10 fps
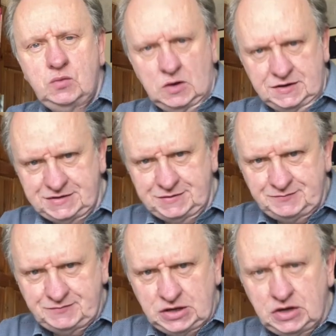what?
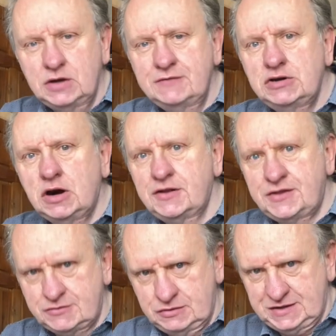You'll have got through